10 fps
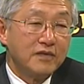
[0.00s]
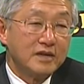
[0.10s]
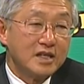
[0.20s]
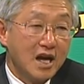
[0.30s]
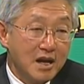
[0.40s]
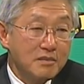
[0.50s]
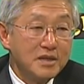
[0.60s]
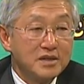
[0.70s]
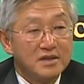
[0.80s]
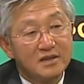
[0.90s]
time
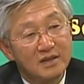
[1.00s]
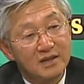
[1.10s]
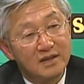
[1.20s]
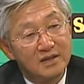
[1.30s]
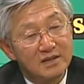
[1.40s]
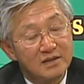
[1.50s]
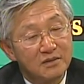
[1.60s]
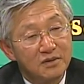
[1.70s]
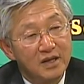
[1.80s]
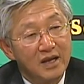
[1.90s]
is
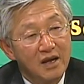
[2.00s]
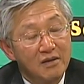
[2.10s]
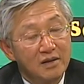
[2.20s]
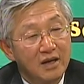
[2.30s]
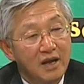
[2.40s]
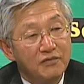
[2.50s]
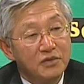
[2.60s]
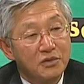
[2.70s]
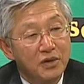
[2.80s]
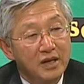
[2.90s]
running out, I have to
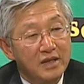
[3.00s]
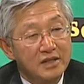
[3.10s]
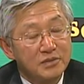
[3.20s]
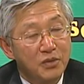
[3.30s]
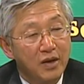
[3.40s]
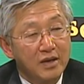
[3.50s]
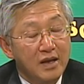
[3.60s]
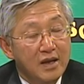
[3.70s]
quit at this point.